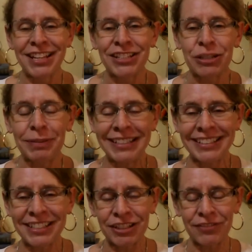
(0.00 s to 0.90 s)
So please
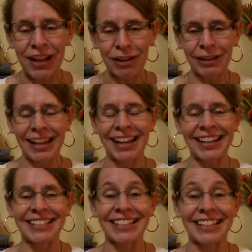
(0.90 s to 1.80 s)
listen or follow along
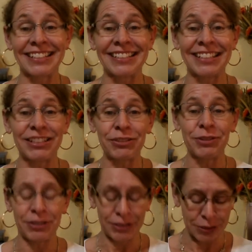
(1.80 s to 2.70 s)
as I continue
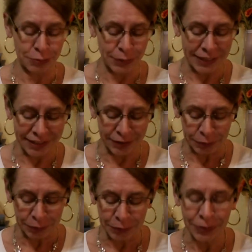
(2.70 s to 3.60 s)
to read
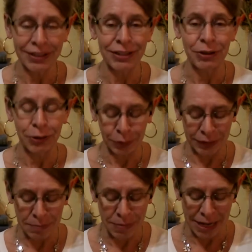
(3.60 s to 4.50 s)
through the
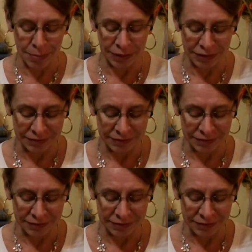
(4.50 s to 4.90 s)
Holy Bible.